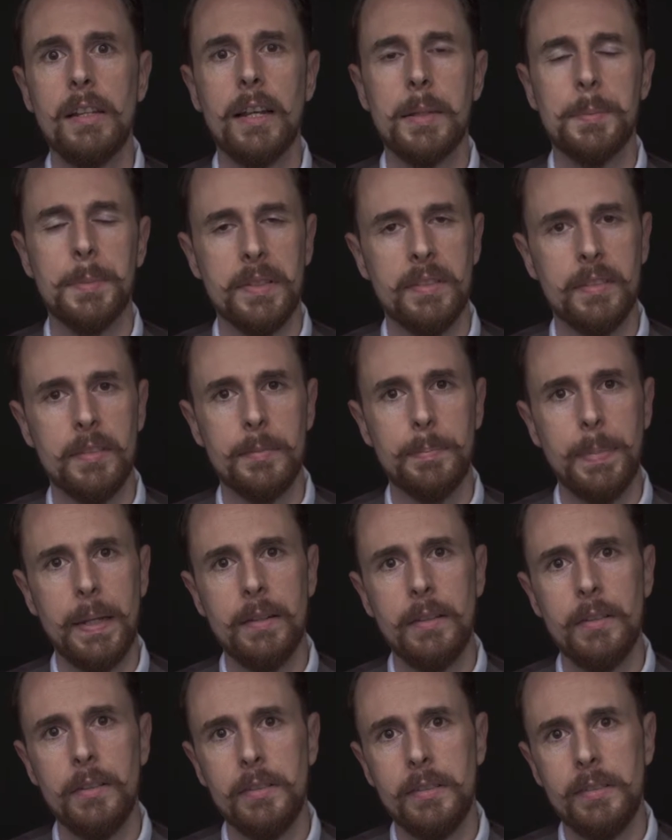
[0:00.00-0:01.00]
like my
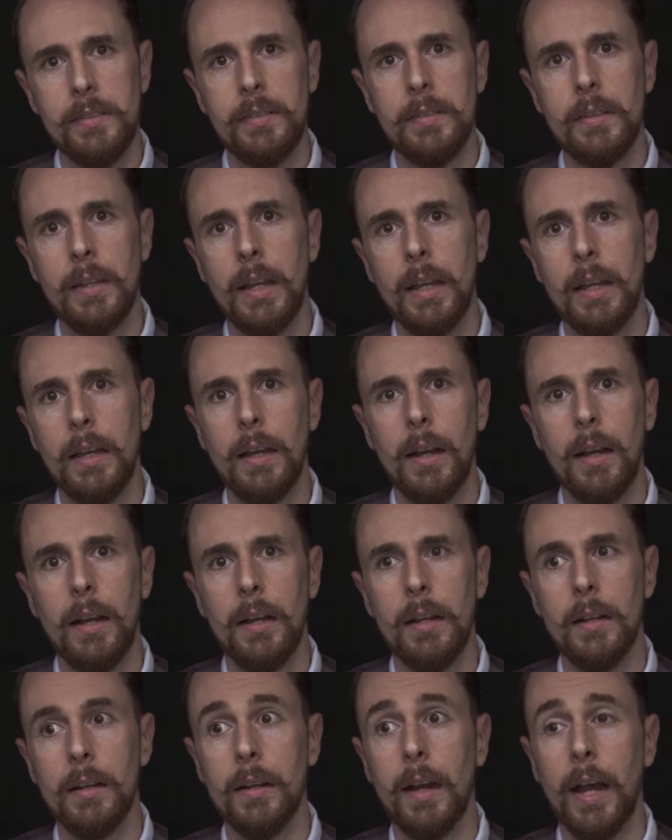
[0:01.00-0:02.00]
suspenders,
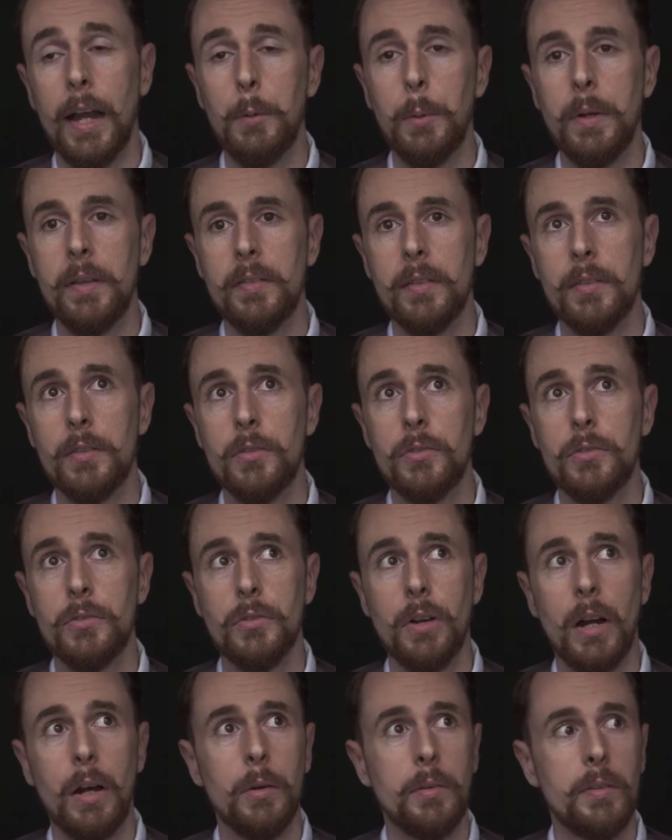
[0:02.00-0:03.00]
high-waisted
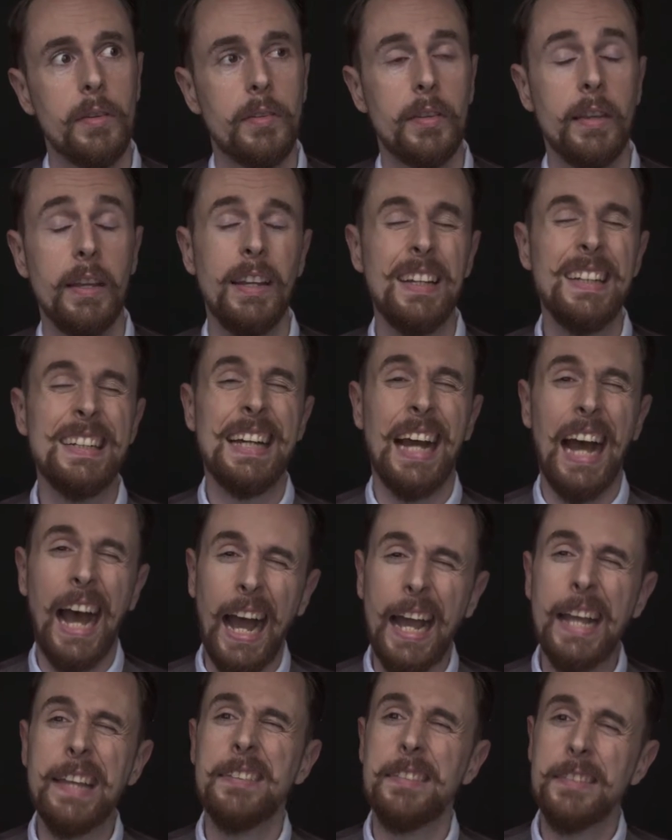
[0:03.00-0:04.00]
trousers.
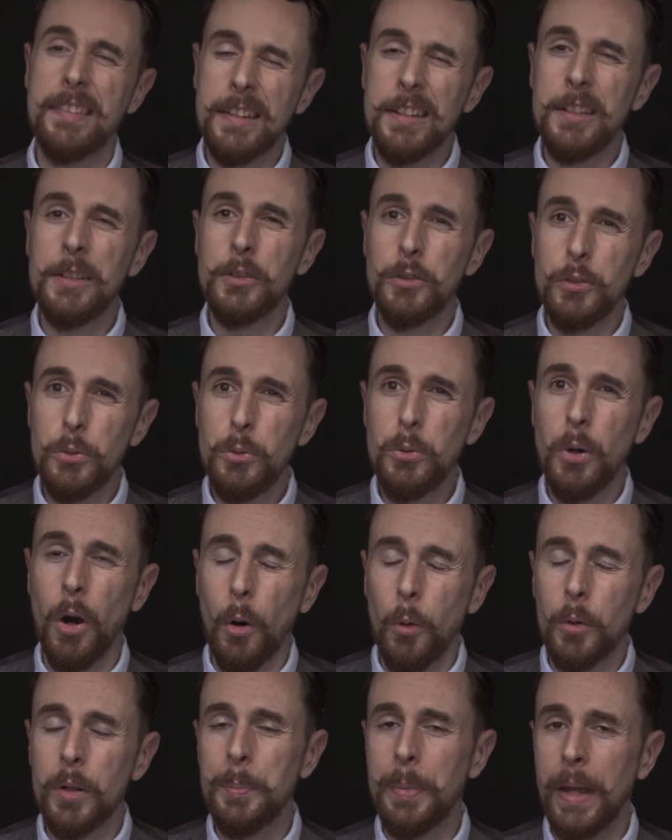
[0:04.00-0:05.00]
I still do
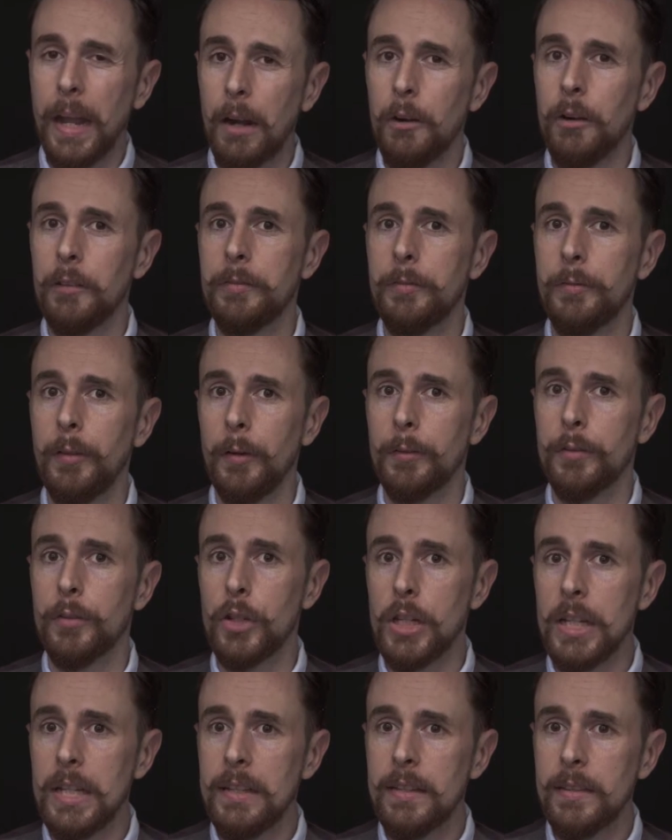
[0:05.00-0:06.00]
own a pair of
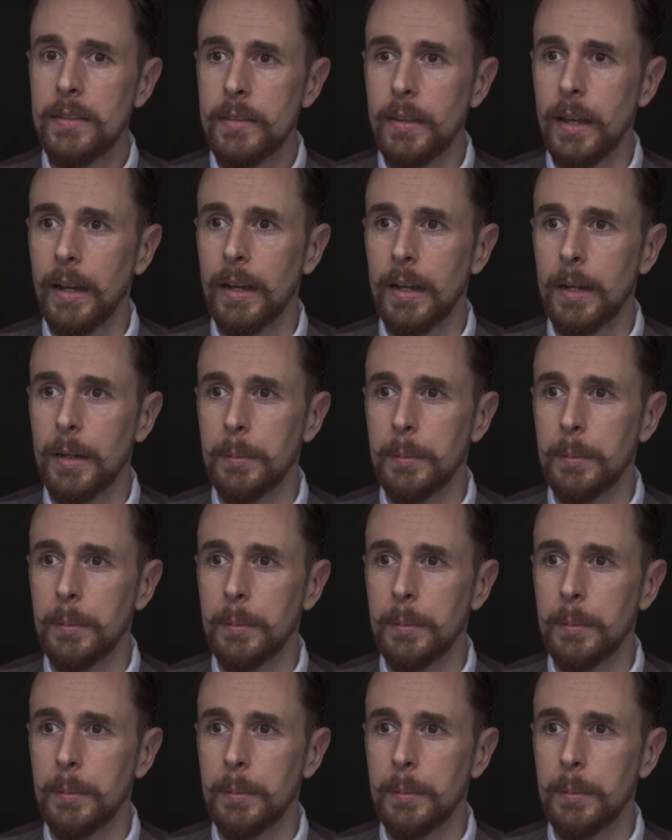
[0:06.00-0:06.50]
jeans.